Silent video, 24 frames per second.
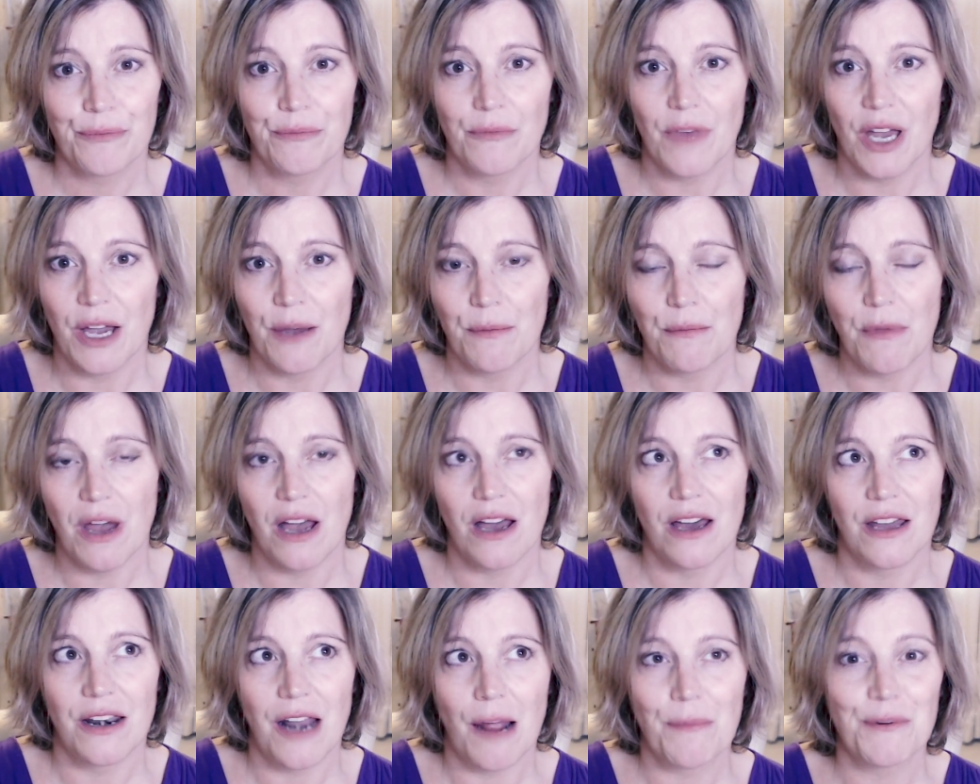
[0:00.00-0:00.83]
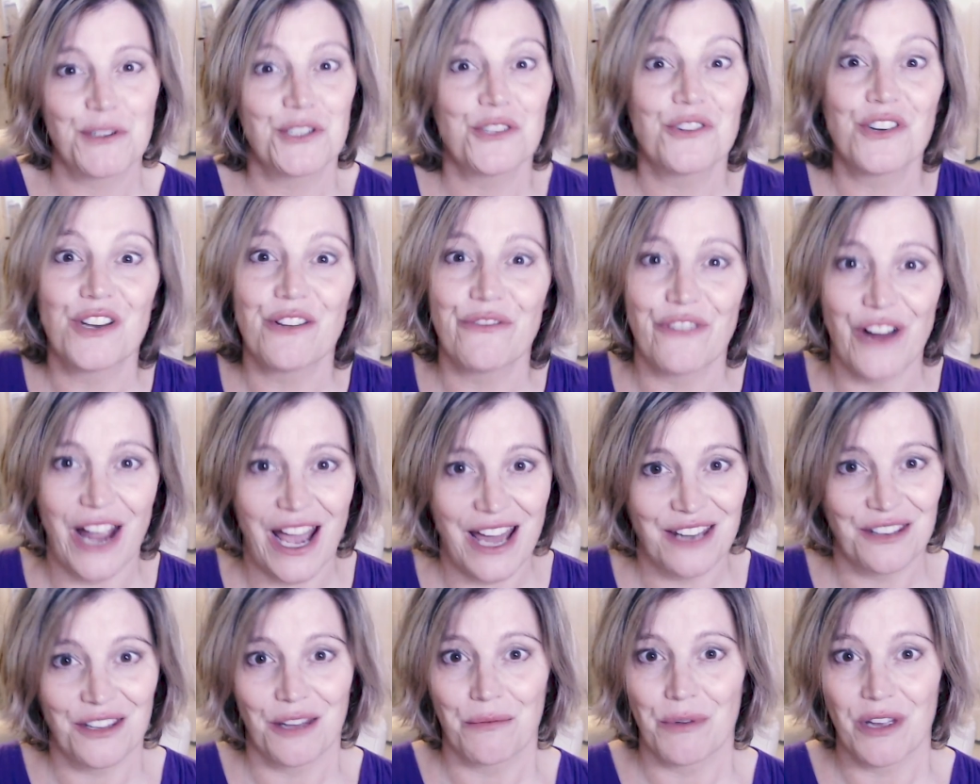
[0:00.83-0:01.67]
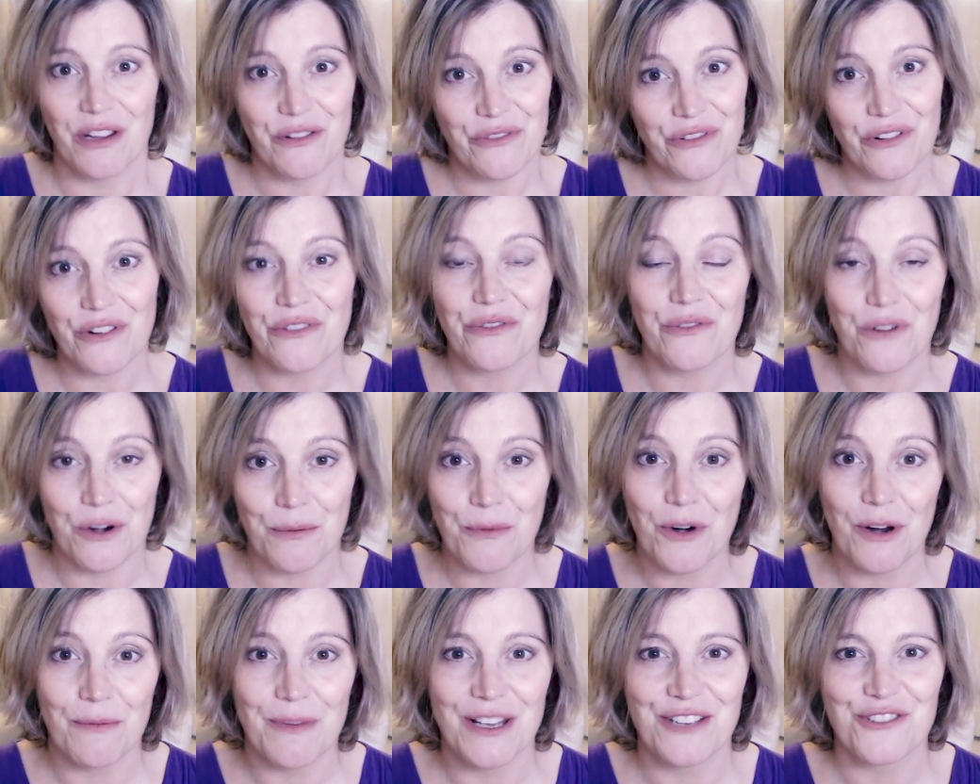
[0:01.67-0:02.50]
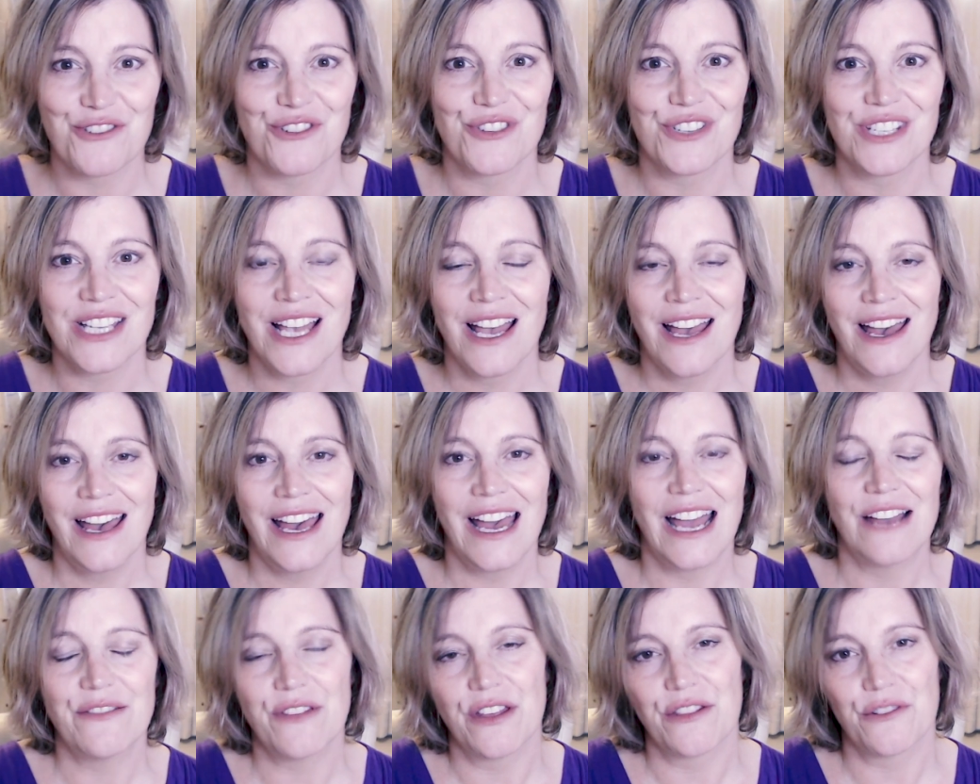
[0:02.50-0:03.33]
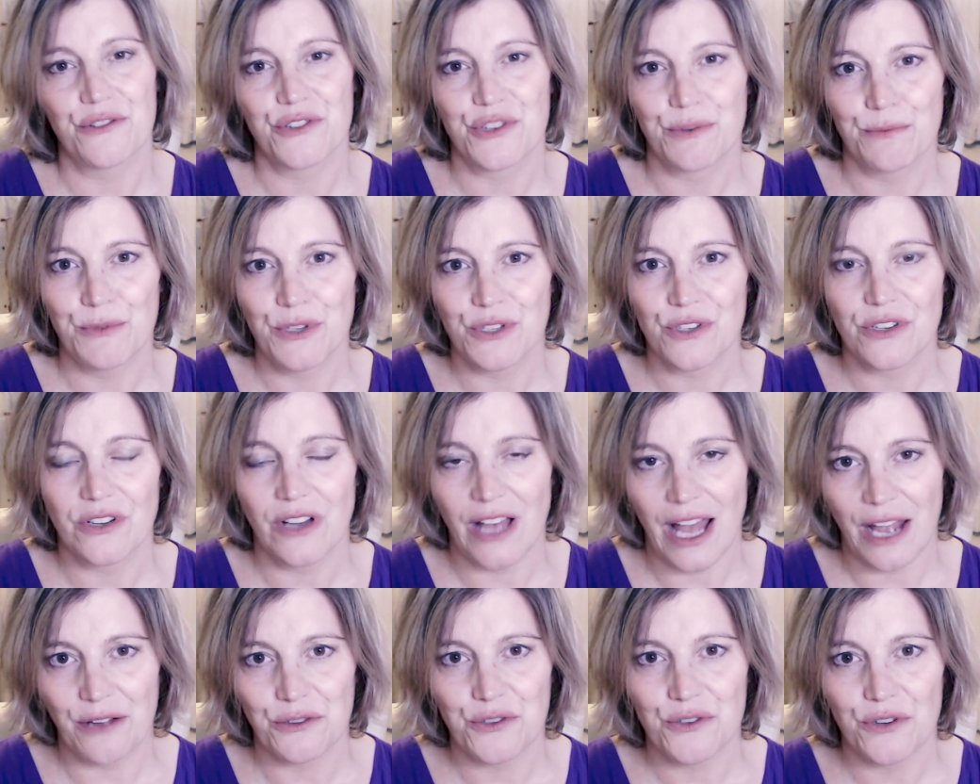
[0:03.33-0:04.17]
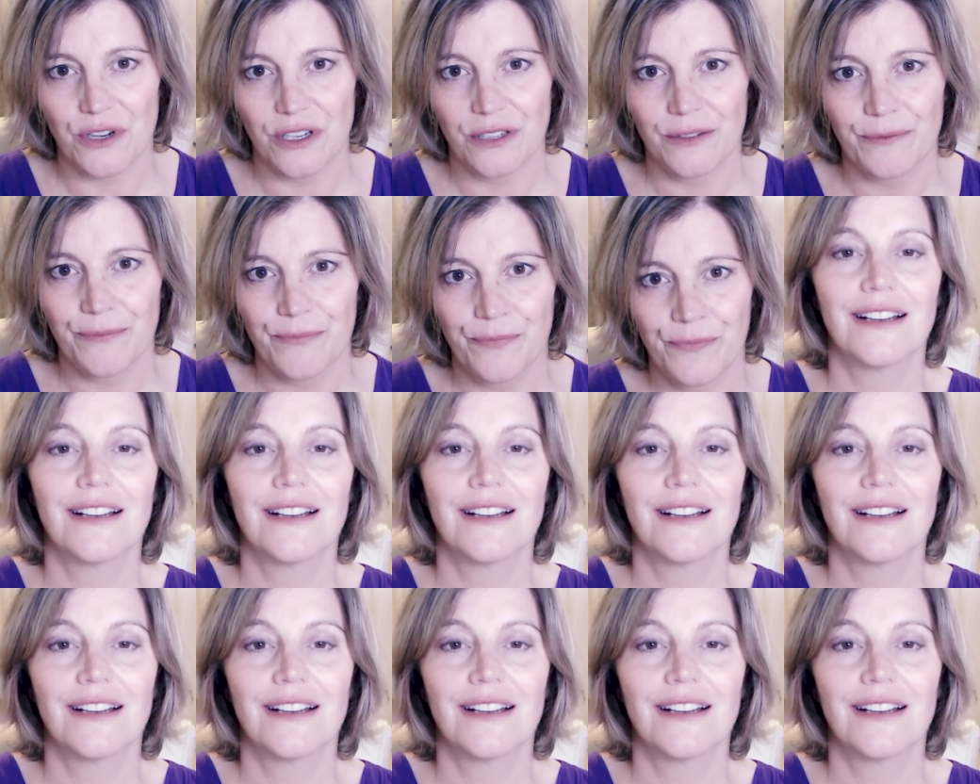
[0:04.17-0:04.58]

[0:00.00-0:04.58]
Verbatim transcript: um, an opportunity for ad libbing for four more measures, and then there's a musical outro.